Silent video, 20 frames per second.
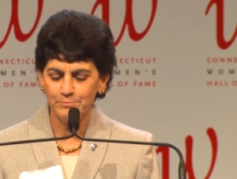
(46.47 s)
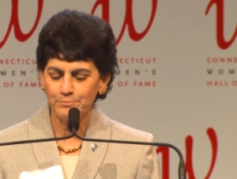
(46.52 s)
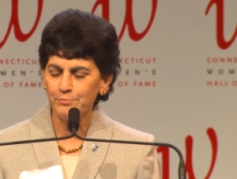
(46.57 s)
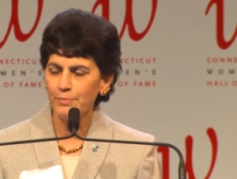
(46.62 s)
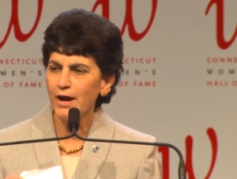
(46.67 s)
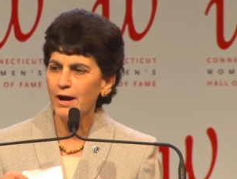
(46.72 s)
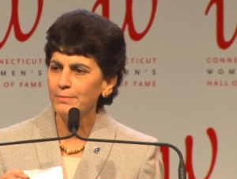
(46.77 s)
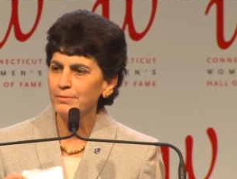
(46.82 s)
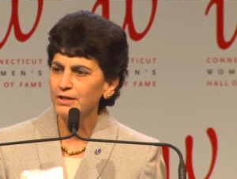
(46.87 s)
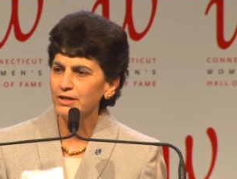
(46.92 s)

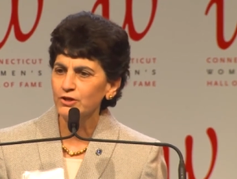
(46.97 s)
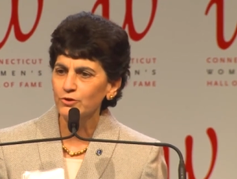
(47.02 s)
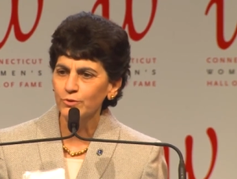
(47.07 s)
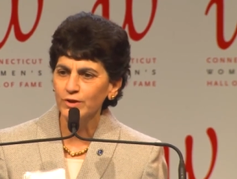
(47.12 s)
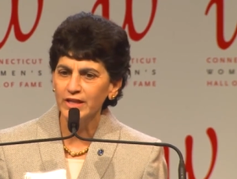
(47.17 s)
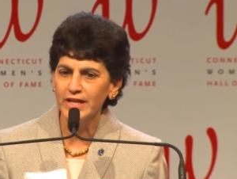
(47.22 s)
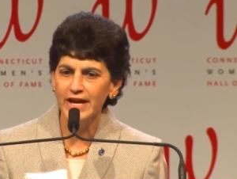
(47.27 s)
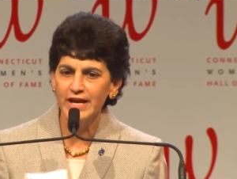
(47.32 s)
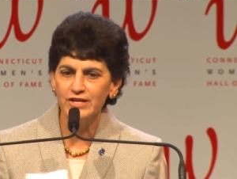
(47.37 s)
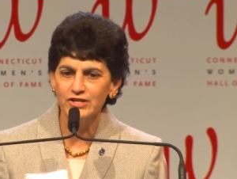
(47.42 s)
public
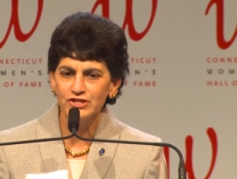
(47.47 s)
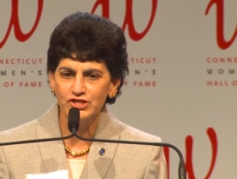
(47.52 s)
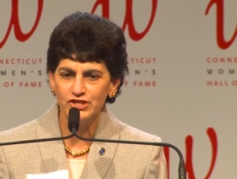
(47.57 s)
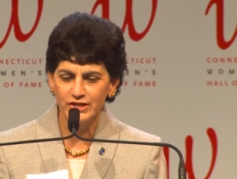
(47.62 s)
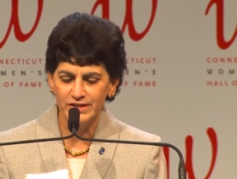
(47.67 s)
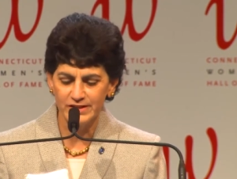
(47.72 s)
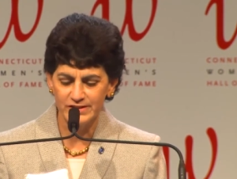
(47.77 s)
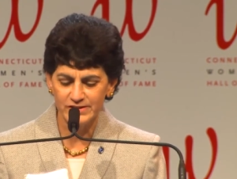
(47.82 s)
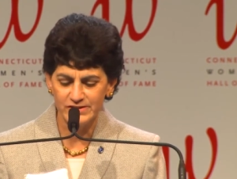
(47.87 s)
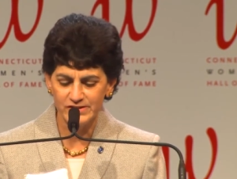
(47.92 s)

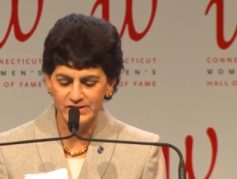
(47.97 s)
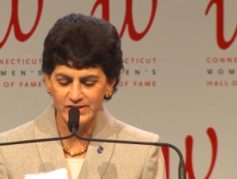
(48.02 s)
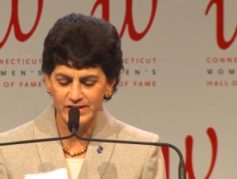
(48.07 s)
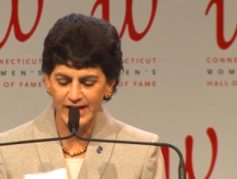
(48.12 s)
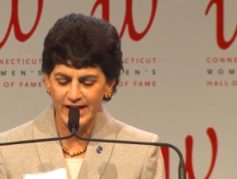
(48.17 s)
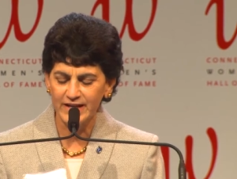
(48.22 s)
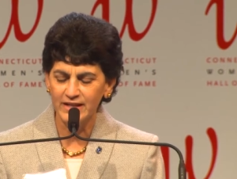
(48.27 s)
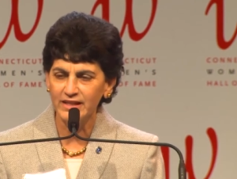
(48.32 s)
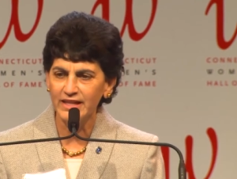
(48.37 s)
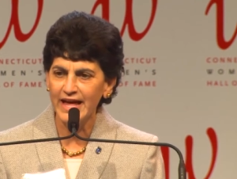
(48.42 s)
relations,
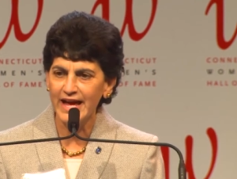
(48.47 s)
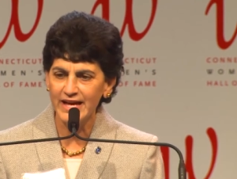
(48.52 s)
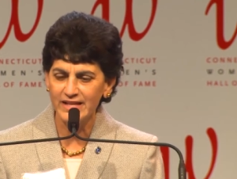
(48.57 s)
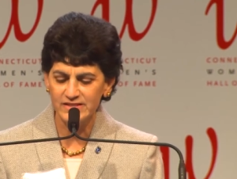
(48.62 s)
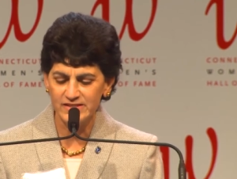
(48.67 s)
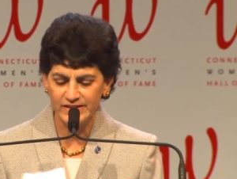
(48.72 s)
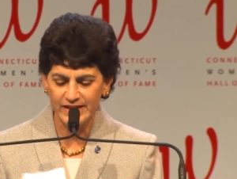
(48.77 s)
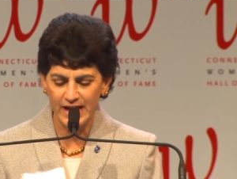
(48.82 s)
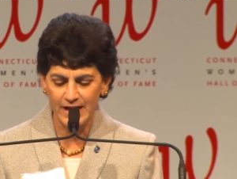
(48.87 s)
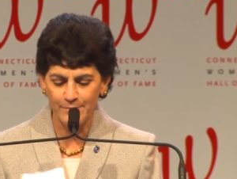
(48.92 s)
and
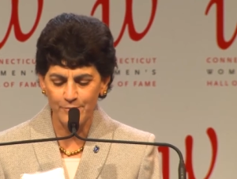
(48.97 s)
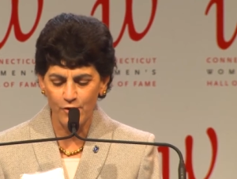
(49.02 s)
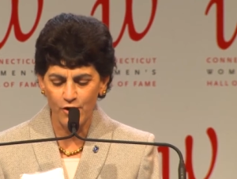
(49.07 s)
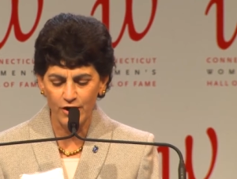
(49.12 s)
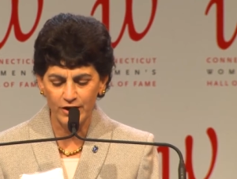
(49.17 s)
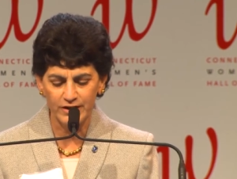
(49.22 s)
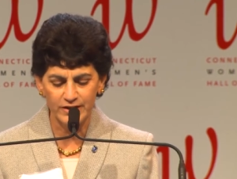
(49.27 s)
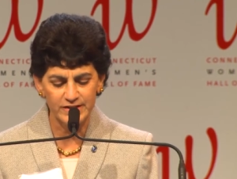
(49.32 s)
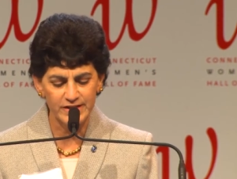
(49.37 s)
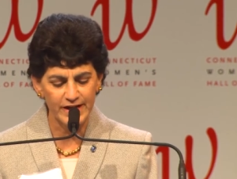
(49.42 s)
landscape
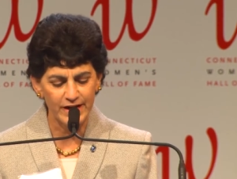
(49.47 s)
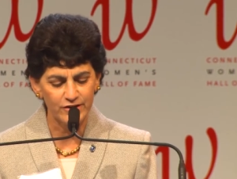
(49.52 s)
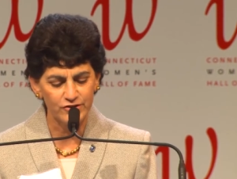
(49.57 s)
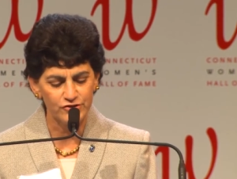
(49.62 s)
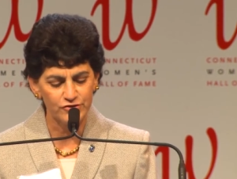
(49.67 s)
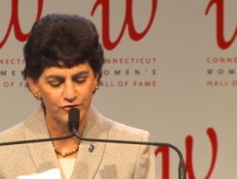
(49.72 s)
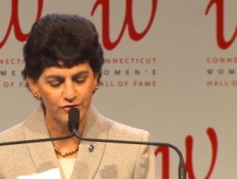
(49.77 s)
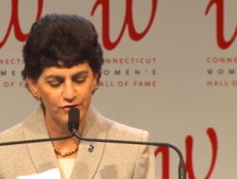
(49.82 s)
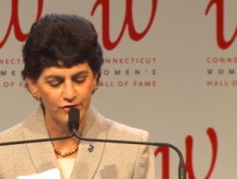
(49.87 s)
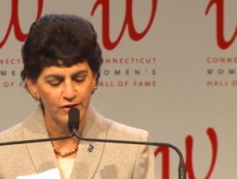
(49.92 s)

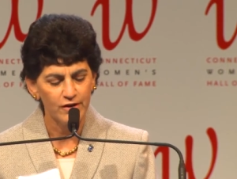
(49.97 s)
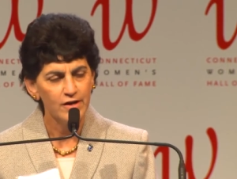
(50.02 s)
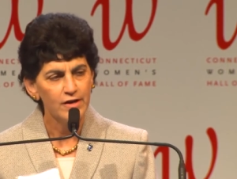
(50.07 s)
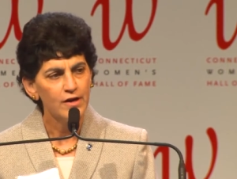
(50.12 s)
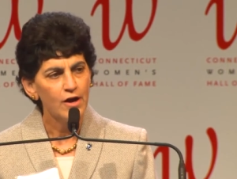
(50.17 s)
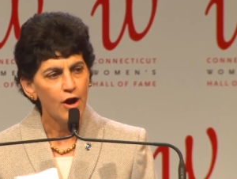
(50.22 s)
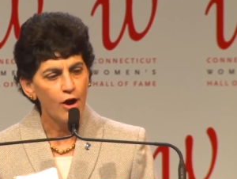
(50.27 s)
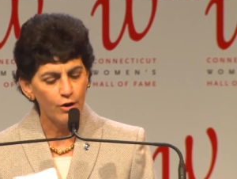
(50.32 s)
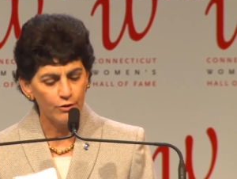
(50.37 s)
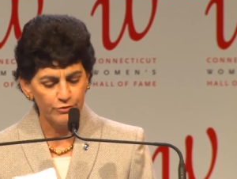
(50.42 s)
architecture,
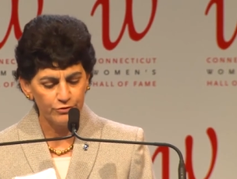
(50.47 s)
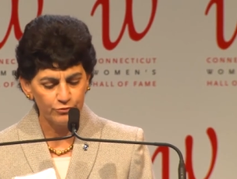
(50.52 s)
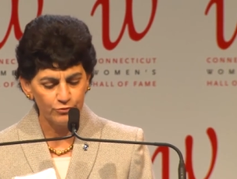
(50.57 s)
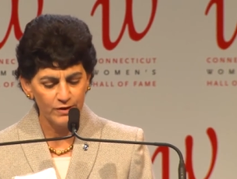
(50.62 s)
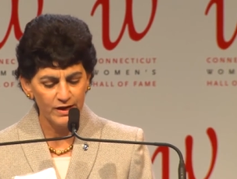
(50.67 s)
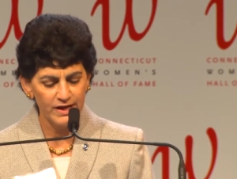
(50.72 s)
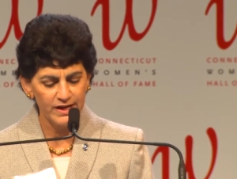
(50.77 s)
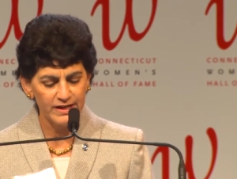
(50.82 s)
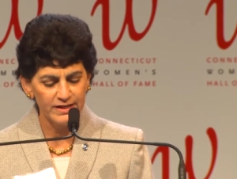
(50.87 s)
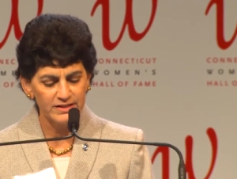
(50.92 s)
our
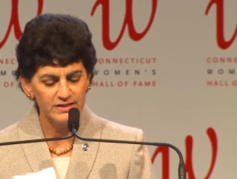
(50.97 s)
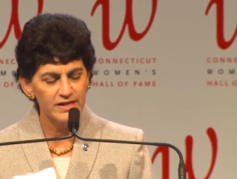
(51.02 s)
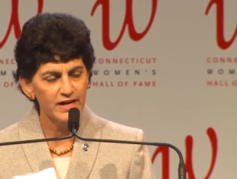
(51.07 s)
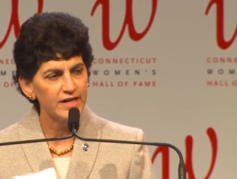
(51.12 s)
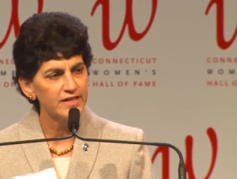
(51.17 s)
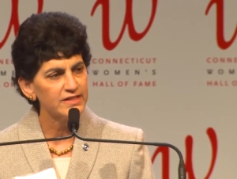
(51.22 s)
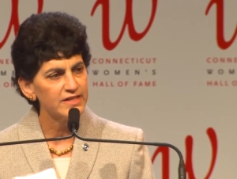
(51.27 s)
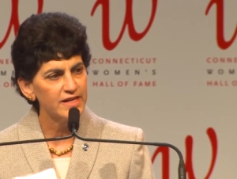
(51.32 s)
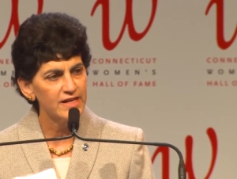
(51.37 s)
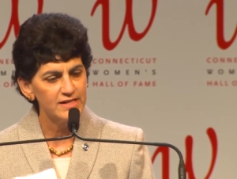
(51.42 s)
three
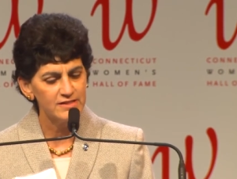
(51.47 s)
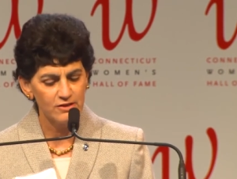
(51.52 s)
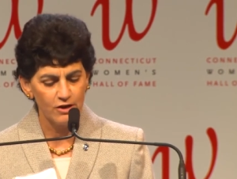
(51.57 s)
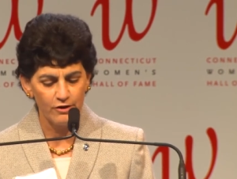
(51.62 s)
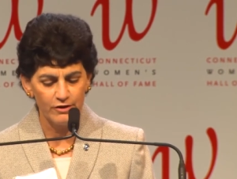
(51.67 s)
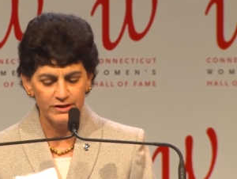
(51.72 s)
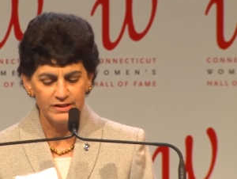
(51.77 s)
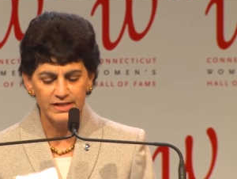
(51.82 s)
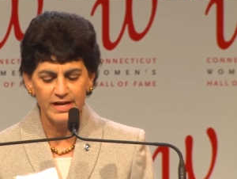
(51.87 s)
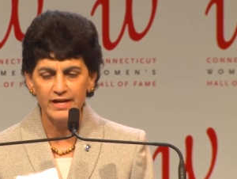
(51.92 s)
inductees
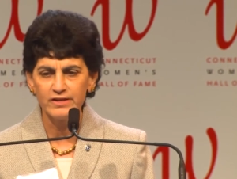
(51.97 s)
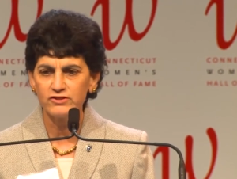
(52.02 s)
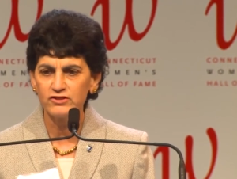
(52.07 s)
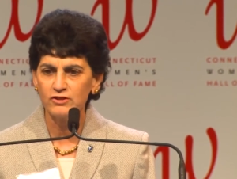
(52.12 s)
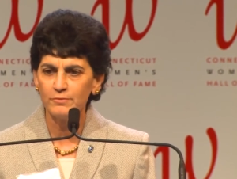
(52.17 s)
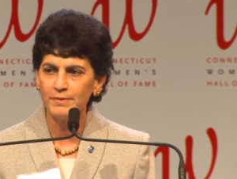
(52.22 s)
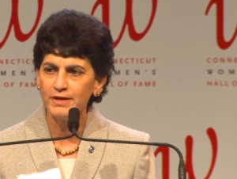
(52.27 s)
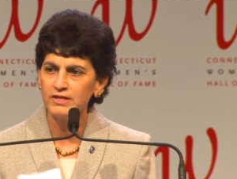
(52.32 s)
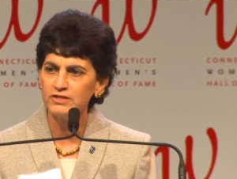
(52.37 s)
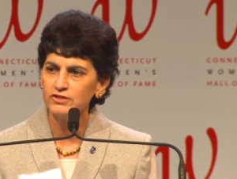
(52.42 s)
are a
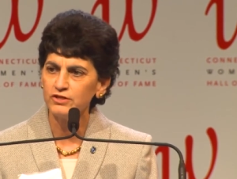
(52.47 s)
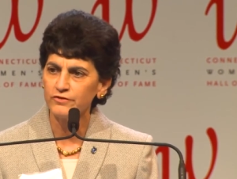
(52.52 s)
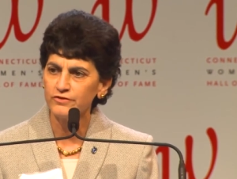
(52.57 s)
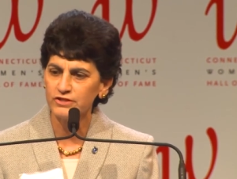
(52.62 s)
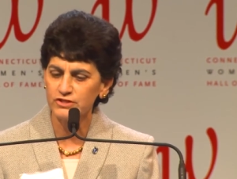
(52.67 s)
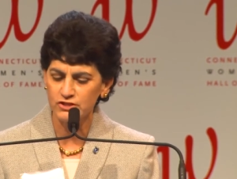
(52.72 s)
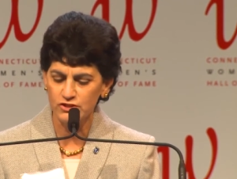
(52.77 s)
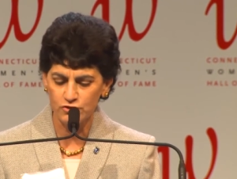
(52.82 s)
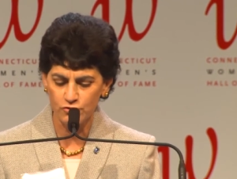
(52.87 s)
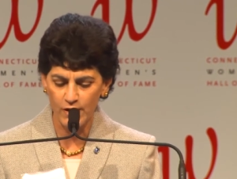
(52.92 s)
testament to the
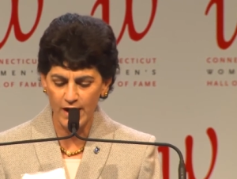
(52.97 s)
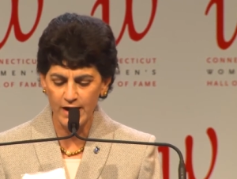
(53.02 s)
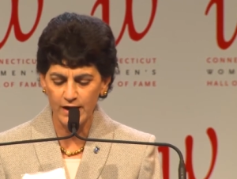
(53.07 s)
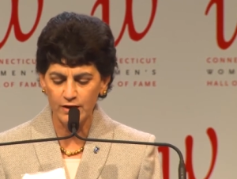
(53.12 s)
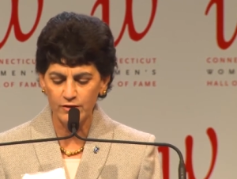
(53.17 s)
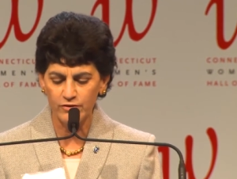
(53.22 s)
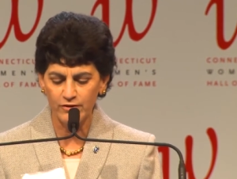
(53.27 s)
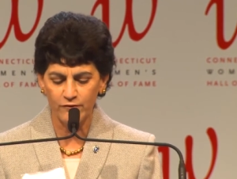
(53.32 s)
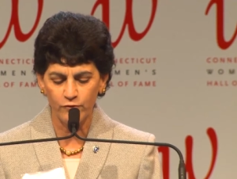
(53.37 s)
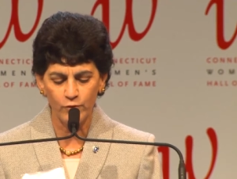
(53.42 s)

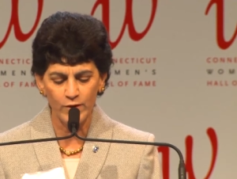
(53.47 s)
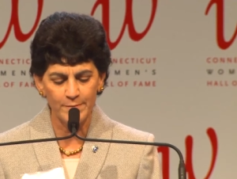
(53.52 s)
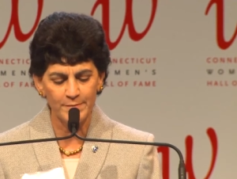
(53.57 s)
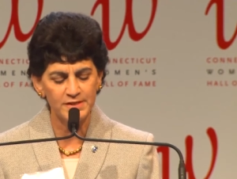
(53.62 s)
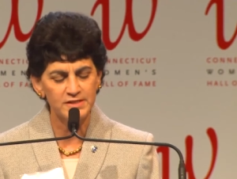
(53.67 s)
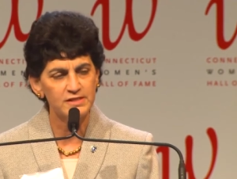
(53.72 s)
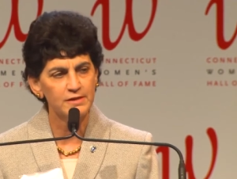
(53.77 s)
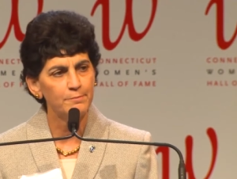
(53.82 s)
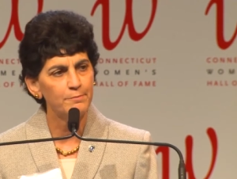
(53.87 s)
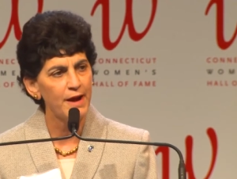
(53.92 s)
strength of
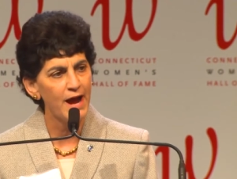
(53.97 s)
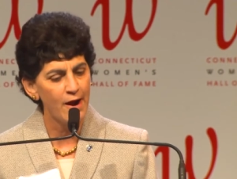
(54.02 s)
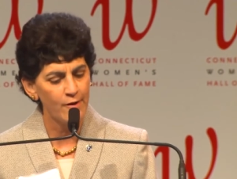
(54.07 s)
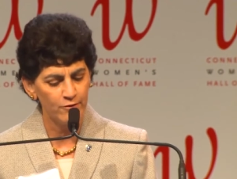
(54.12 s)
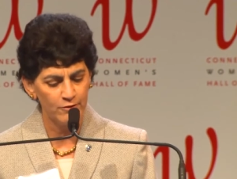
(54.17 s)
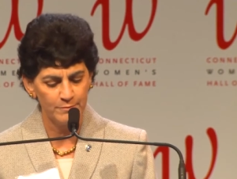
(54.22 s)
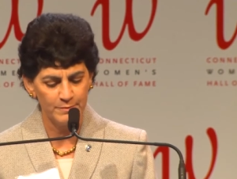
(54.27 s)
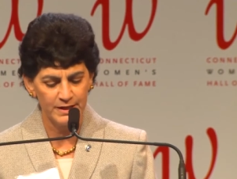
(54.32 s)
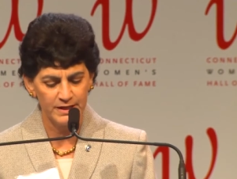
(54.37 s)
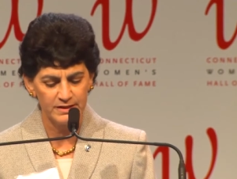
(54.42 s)
women's
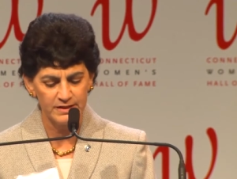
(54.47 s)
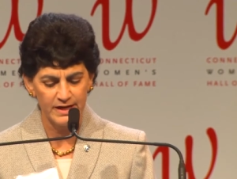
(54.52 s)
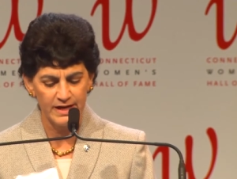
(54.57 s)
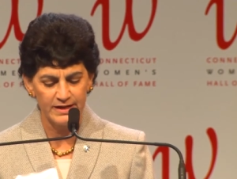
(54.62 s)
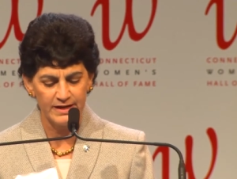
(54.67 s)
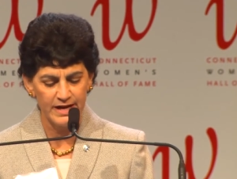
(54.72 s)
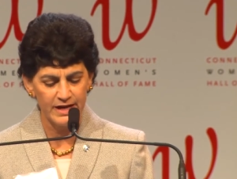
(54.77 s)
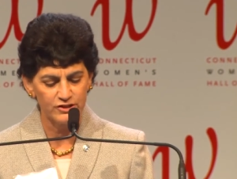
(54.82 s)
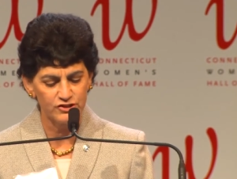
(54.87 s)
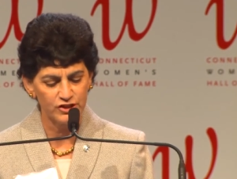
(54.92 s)
empowerment
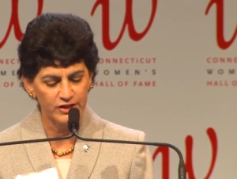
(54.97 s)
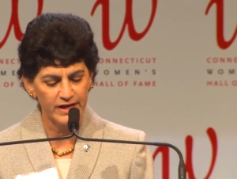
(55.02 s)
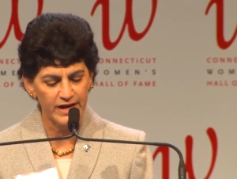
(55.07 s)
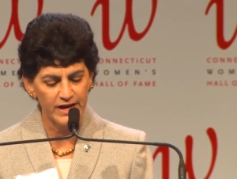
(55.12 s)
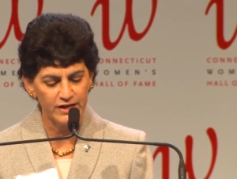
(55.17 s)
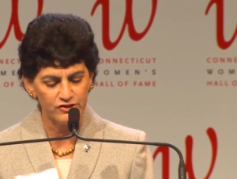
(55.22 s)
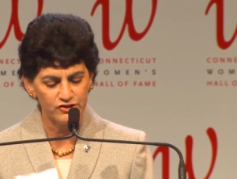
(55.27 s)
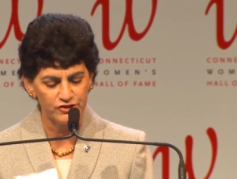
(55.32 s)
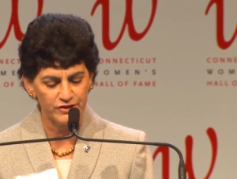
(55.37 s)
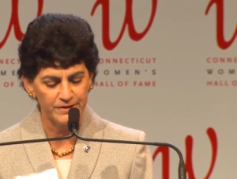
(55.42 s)
and
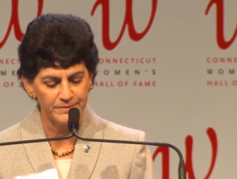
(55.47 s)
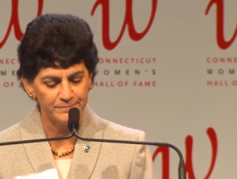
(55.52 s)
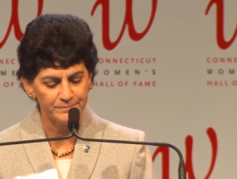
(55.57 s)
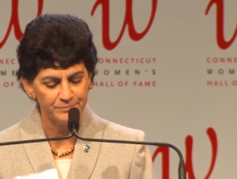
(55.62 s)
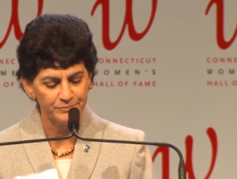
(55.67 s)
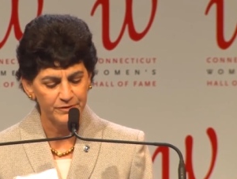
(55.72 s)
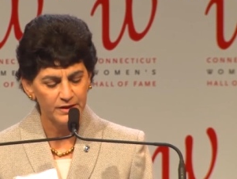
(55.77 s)
education